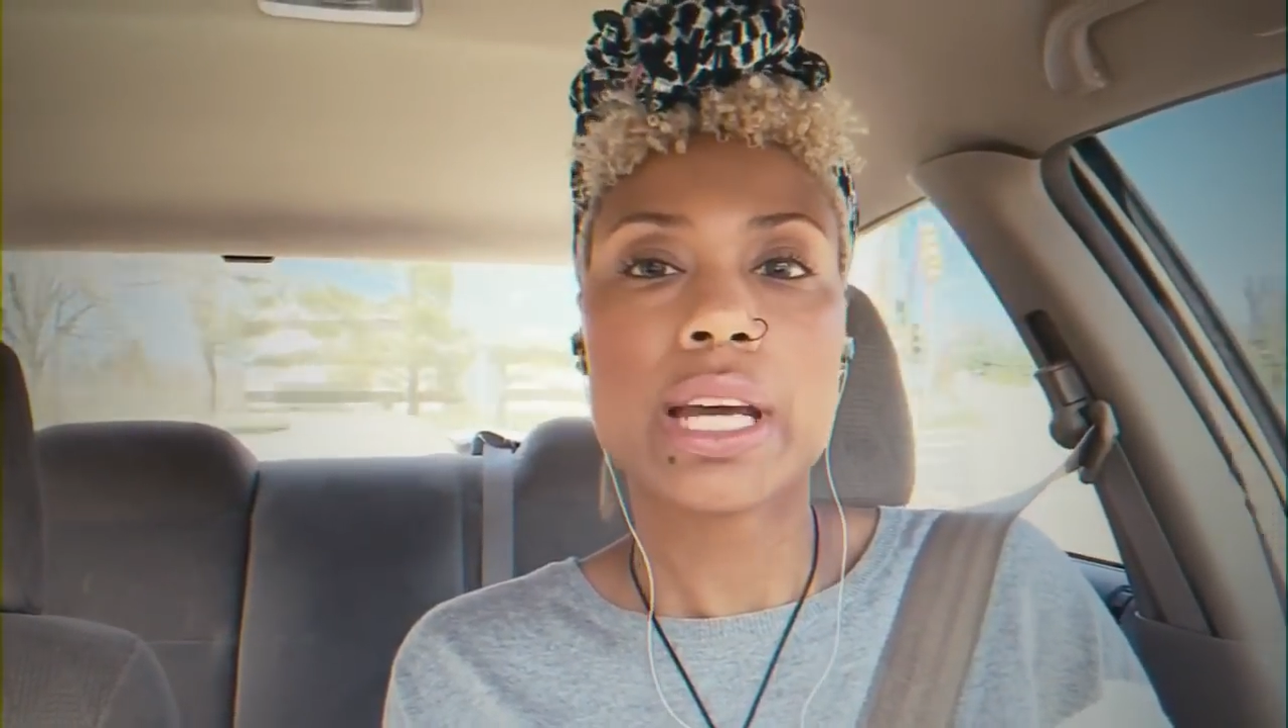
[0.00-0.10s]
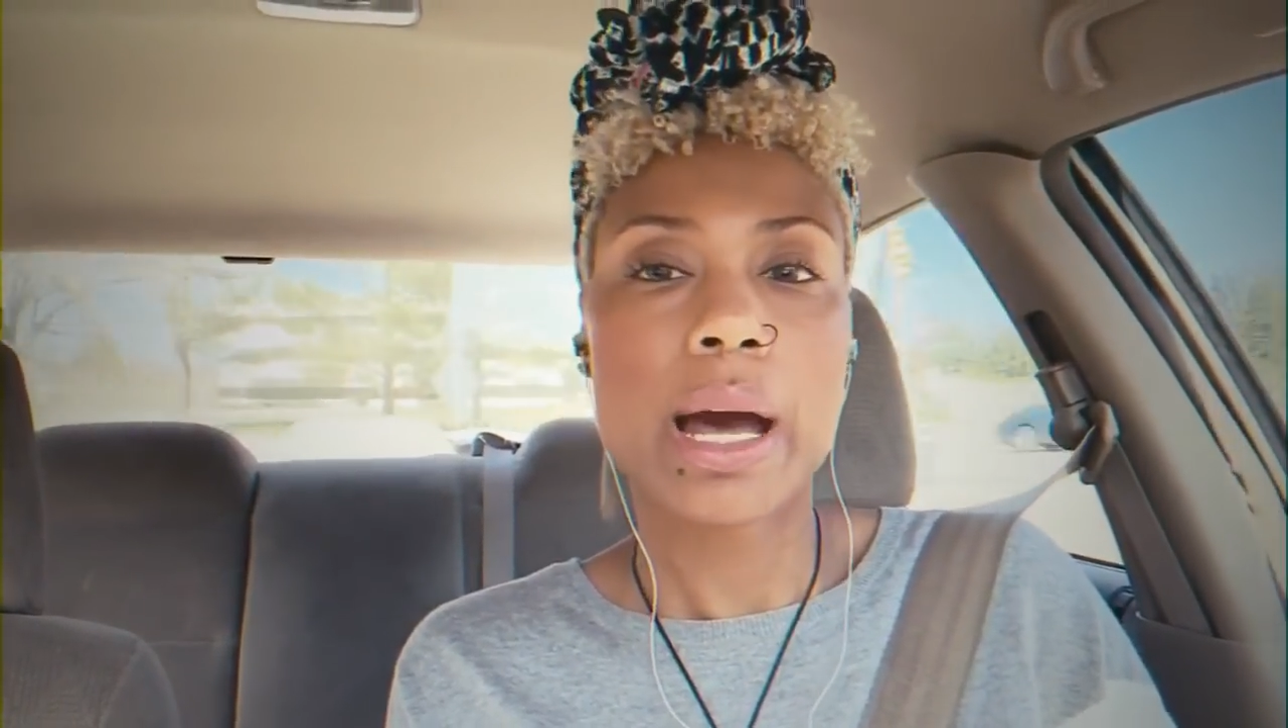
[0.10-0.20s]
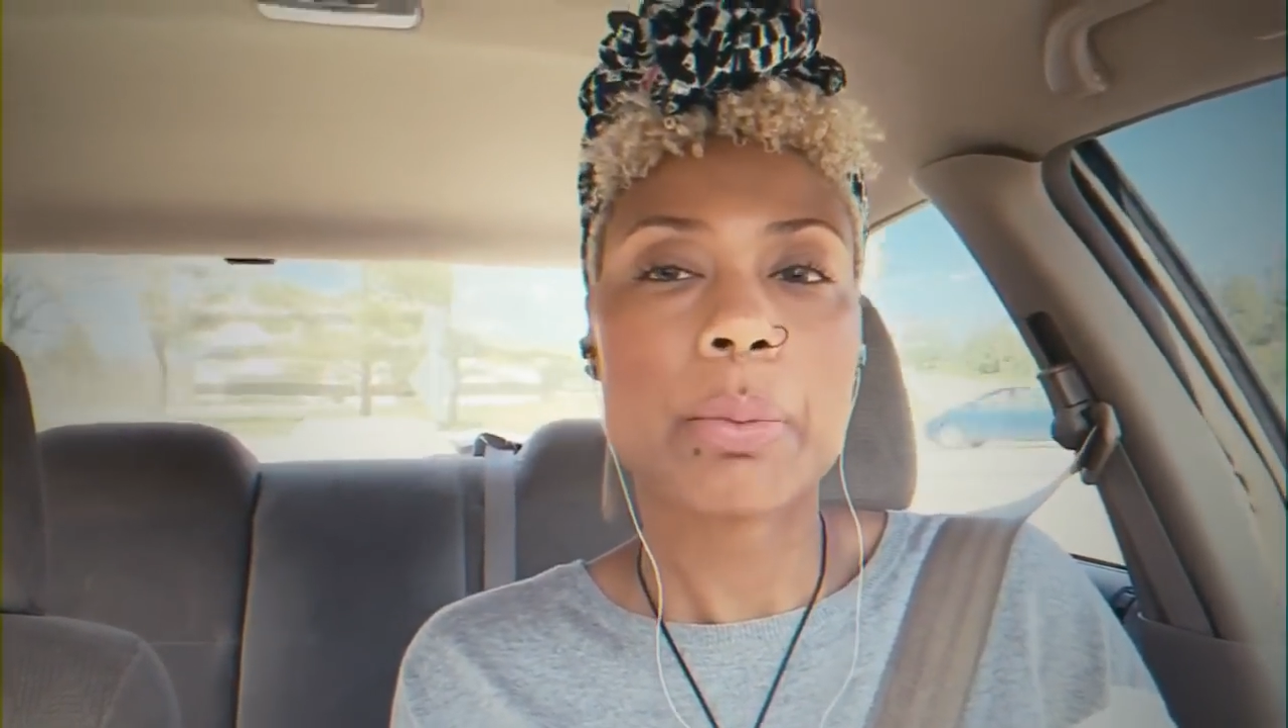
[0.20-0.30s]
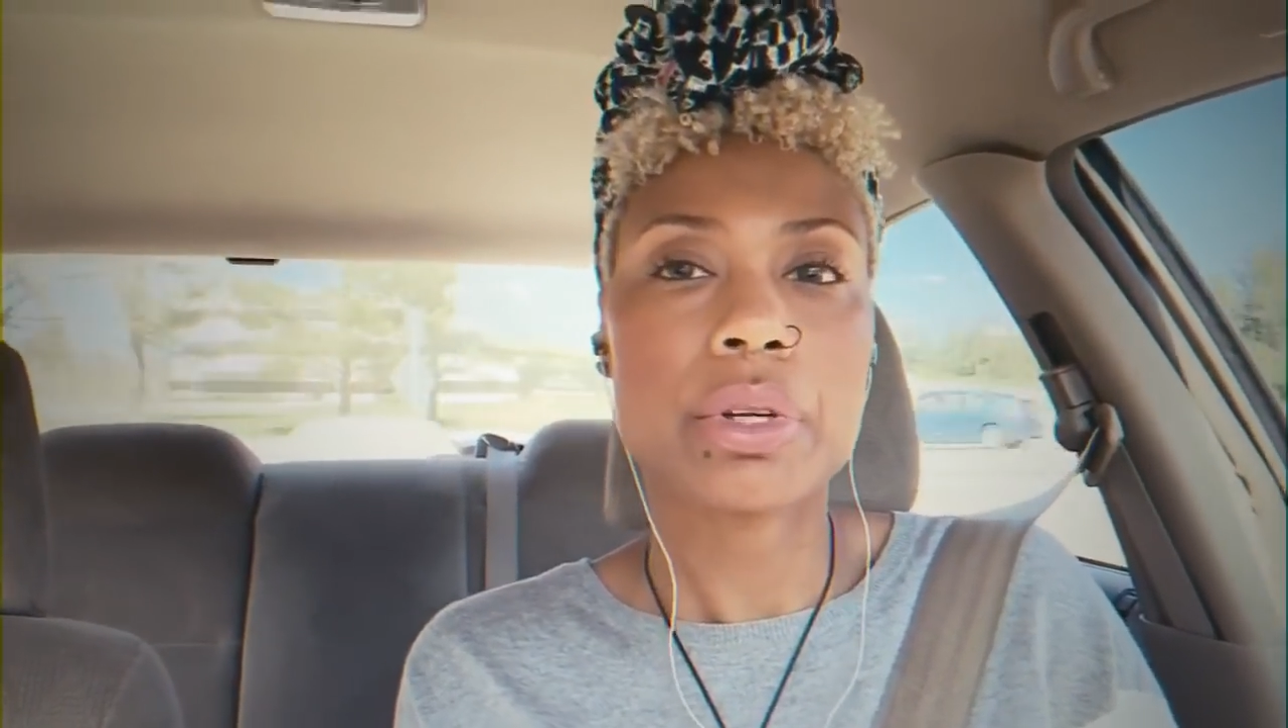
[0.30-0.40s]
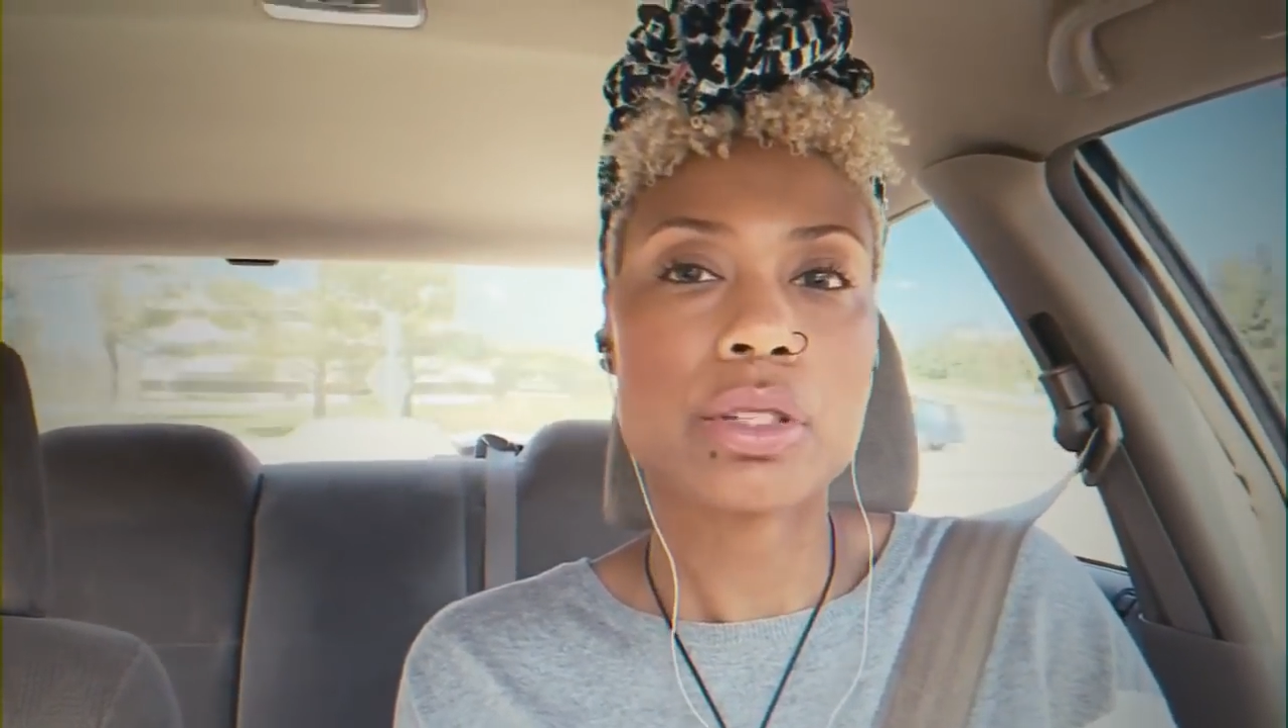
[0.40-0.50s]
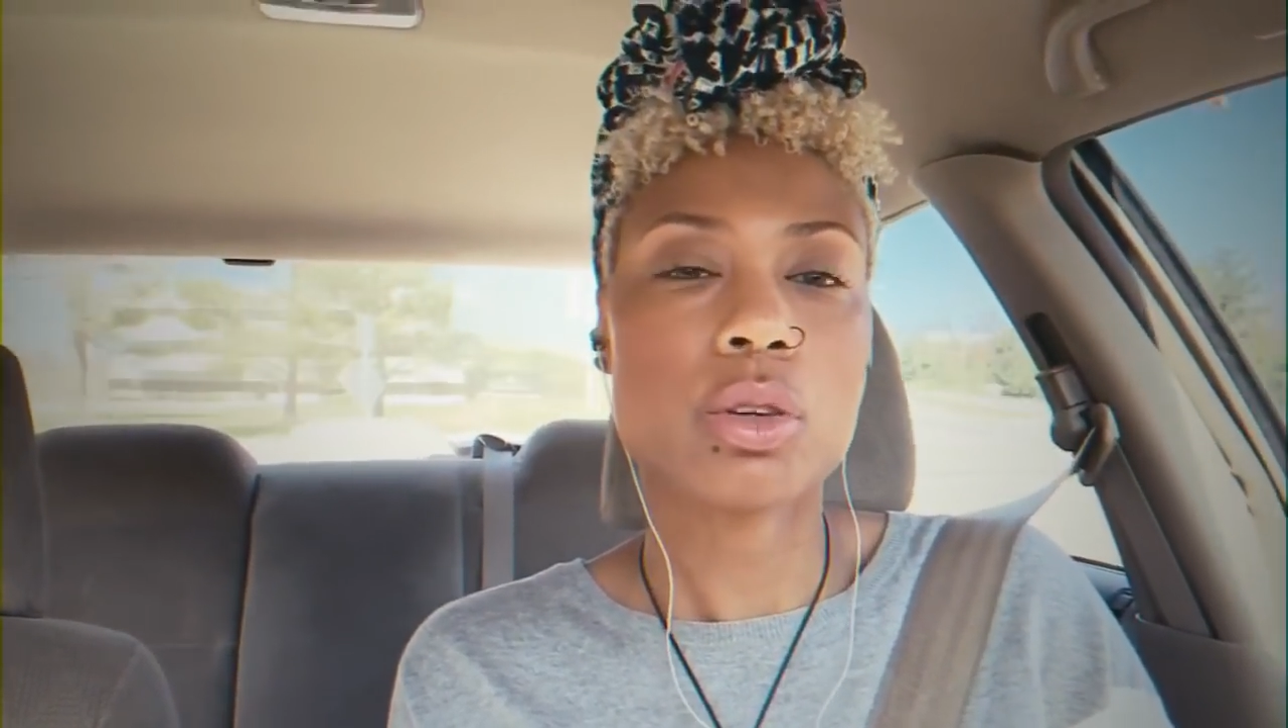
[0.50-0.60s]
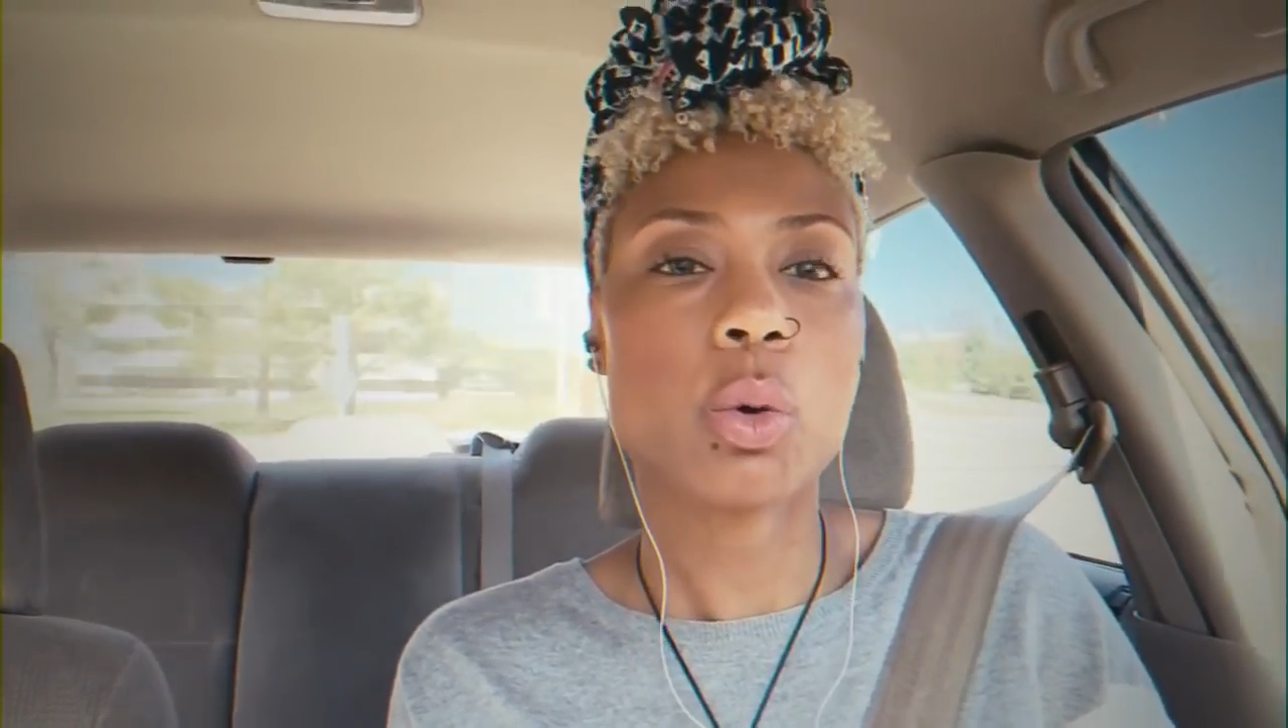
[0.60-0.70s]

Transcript: to happen is